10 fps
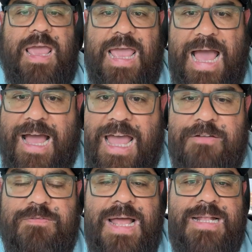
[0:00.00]
I
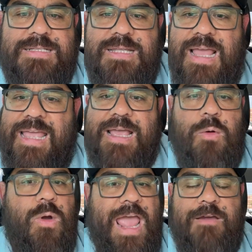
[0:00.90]
have not
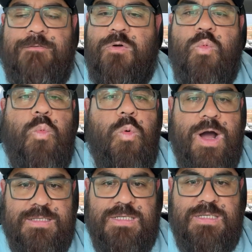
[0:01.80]
ever
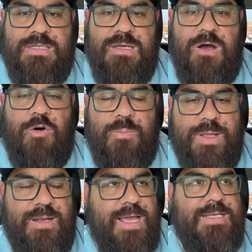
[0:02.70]
once
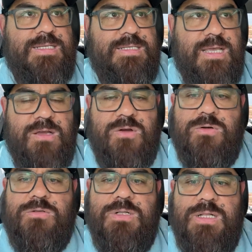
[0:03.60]
opened a
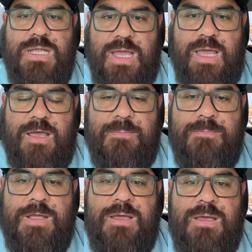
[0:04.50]
single
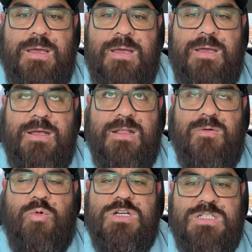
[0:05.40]
DM
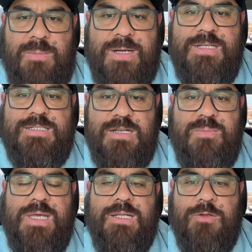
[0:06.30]
where
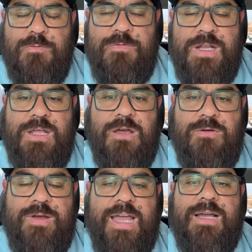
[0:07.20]
somebody's sending me a Loom
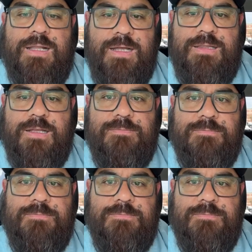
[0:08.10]
video and clicked it.